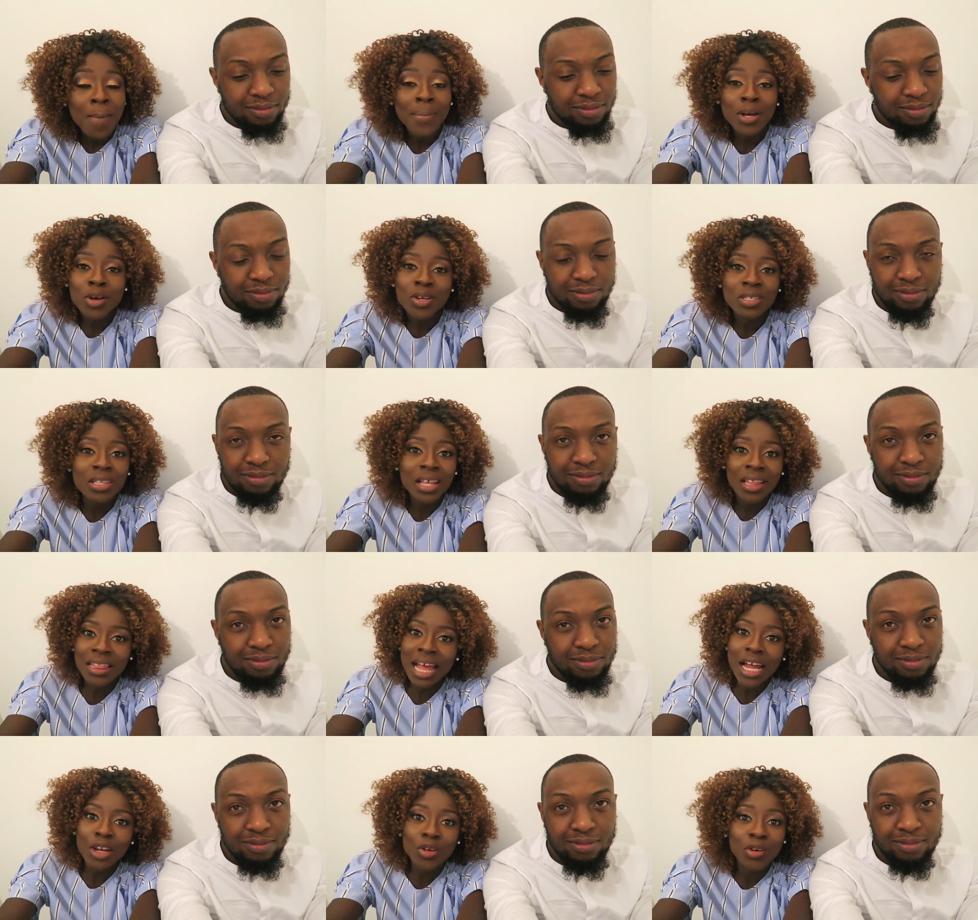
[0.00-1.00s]
Speaker 1: because
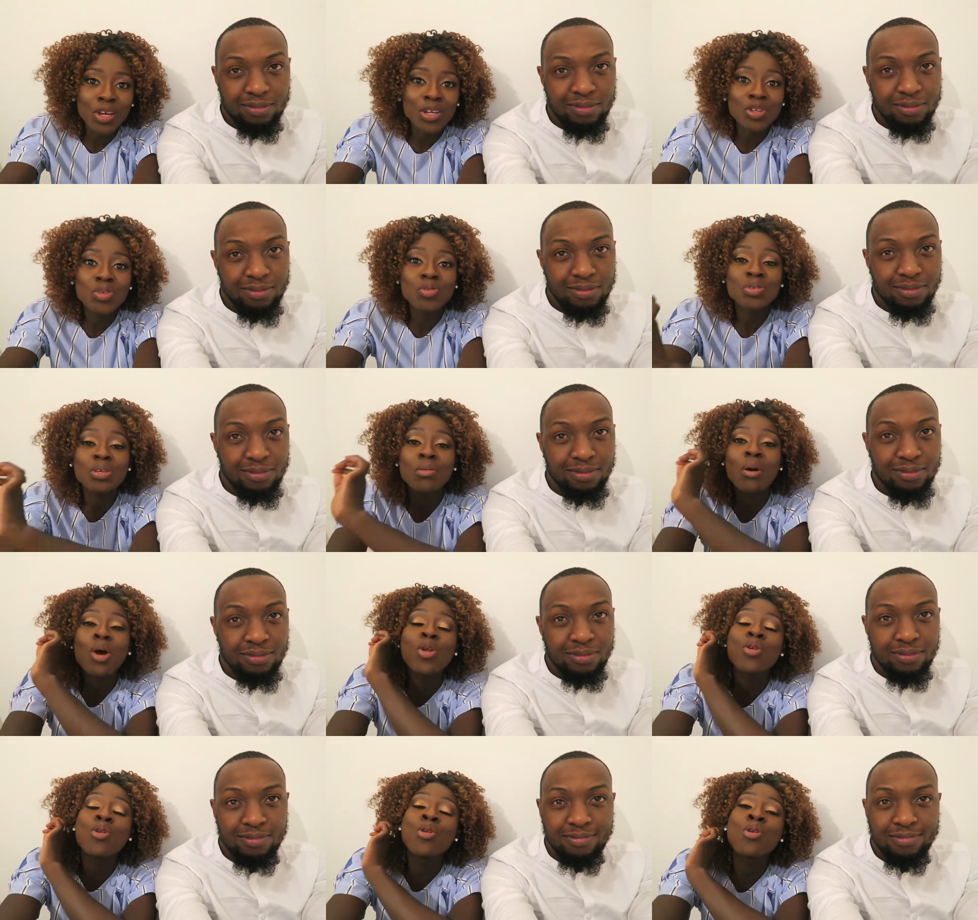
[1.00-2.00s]
Nathaniel can do some
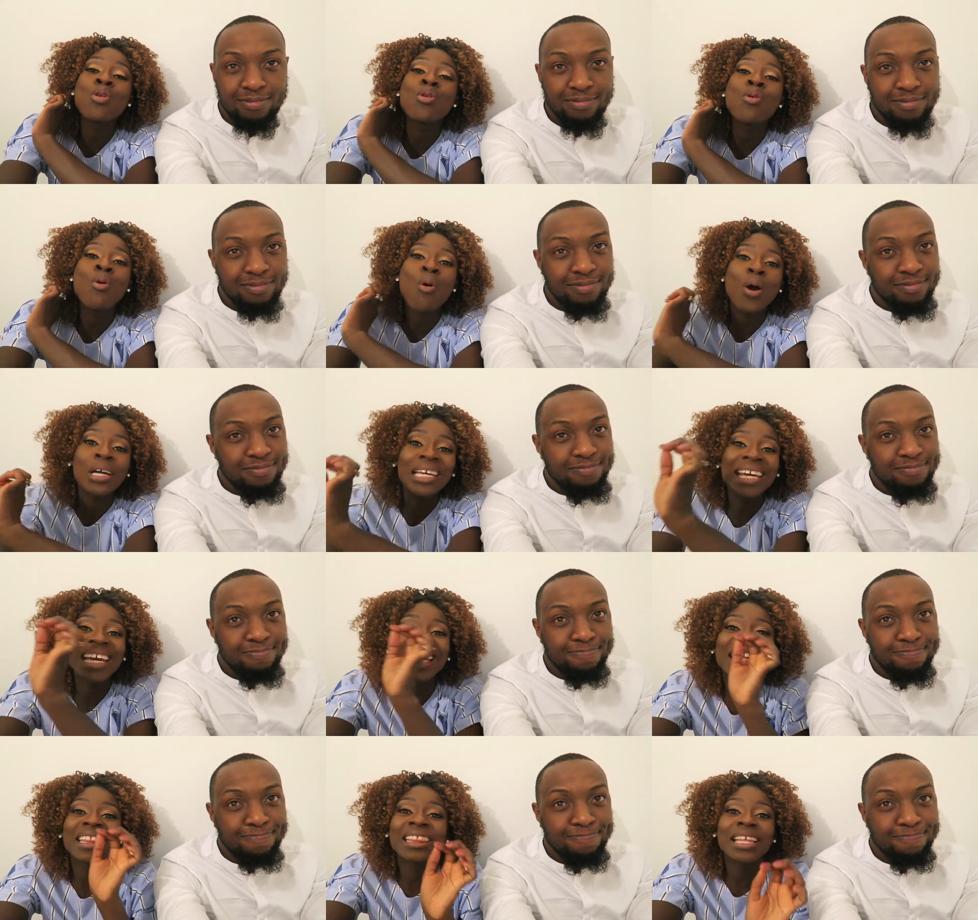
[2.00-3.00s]

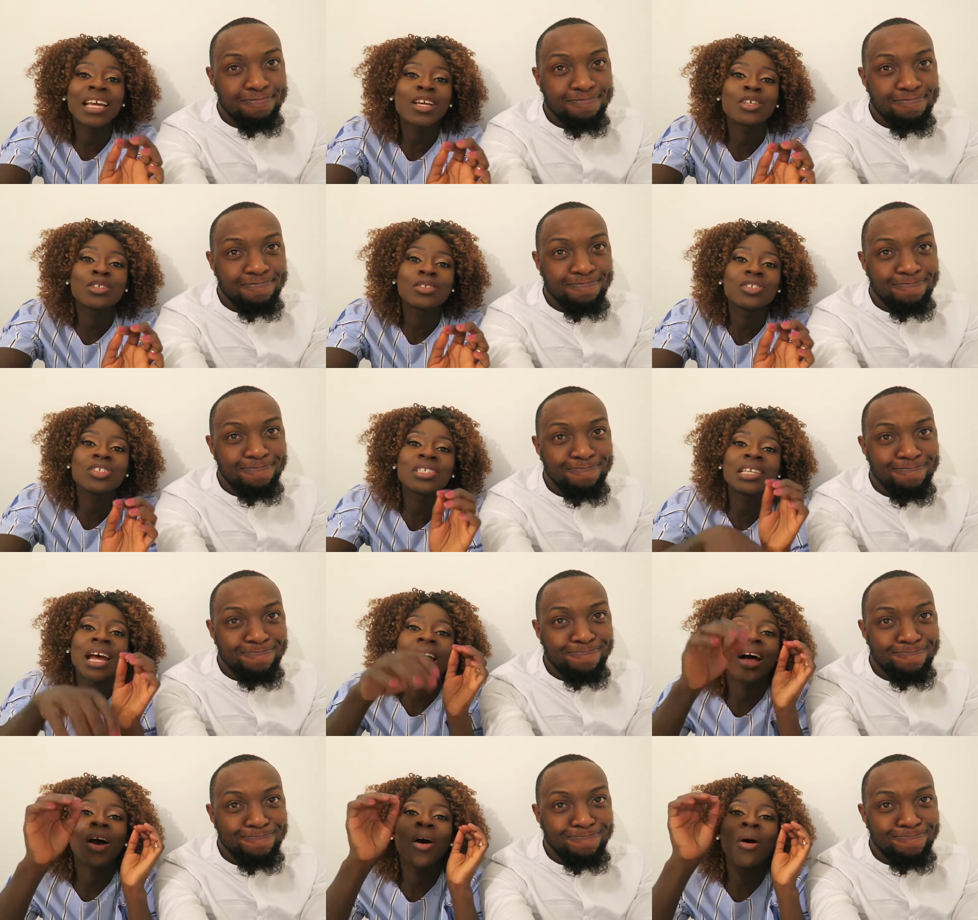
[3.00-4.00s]
annoying things. You're just
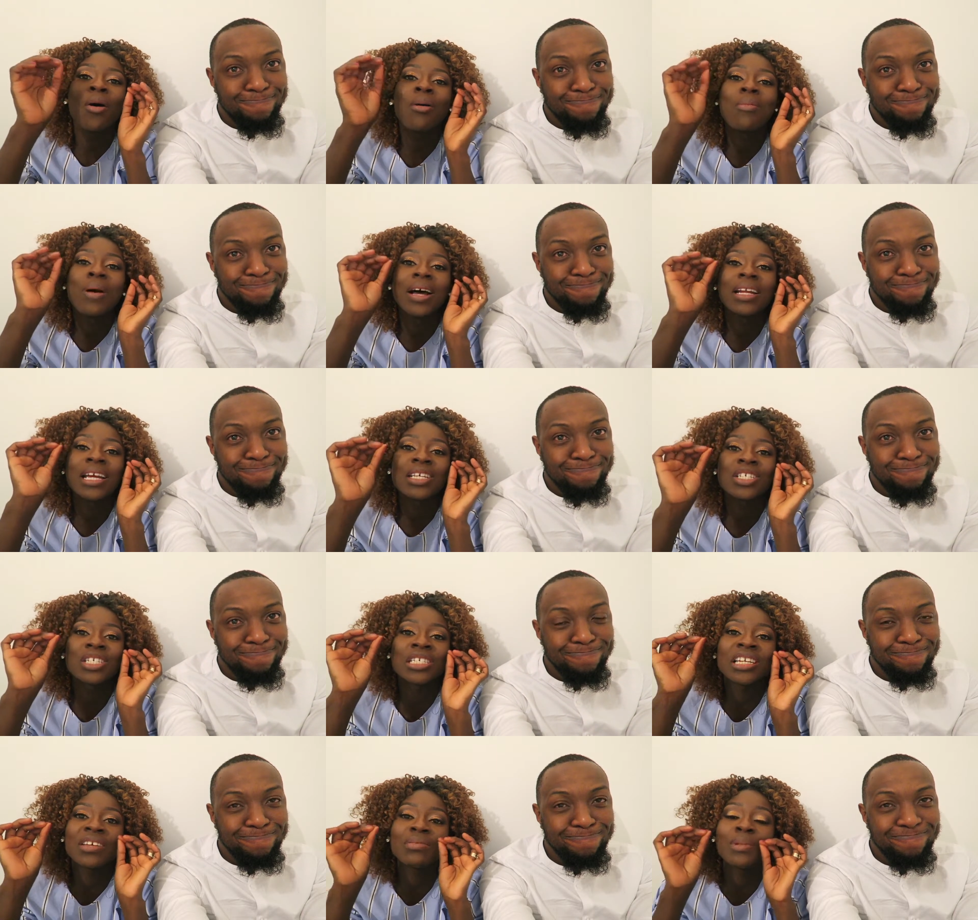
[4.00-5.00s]
like, oh my days,
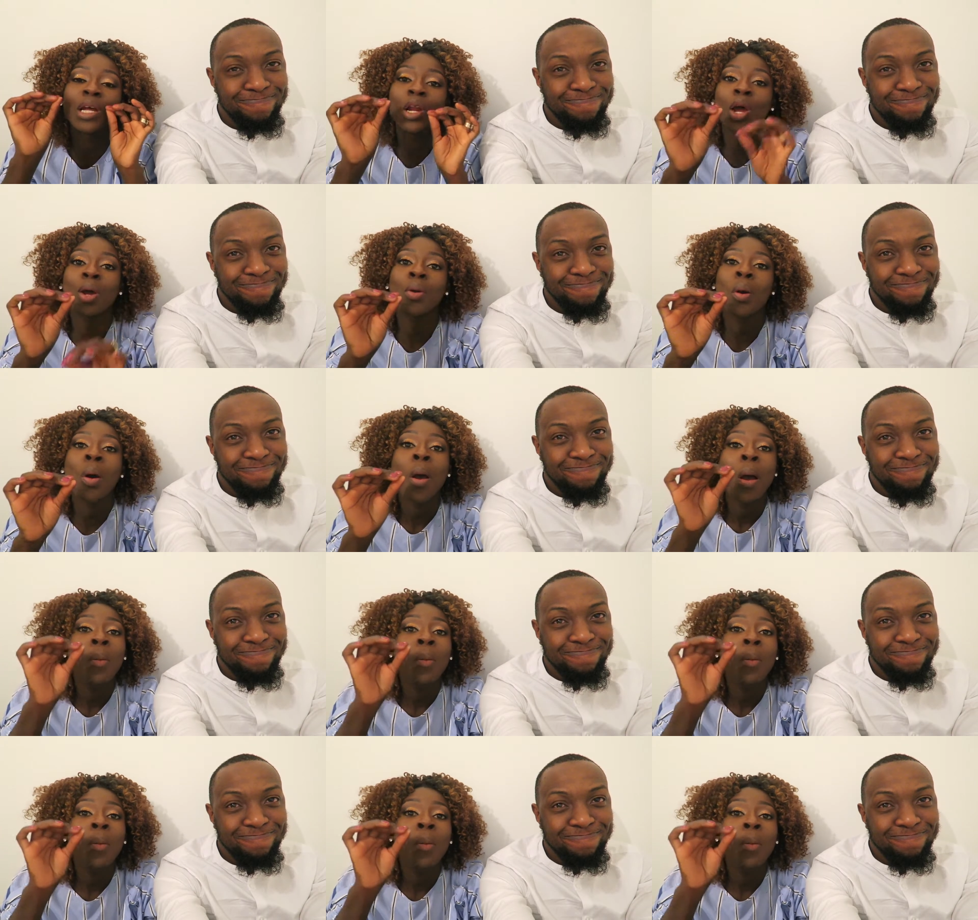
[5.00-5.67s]
just leave me alone.